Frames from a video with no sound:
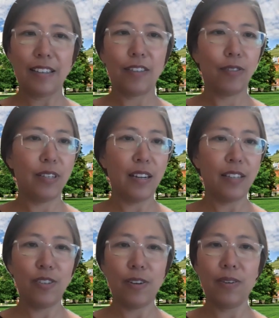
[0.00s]

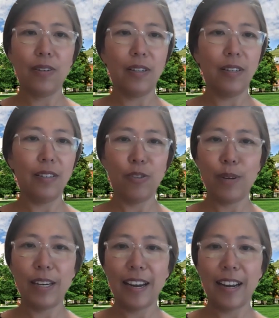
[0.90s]
credential or
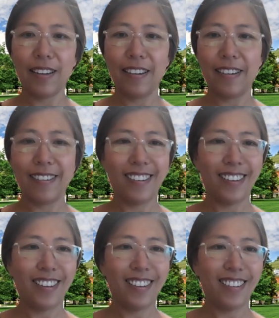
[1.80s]
training?
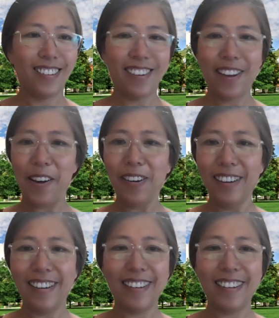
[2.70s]
No?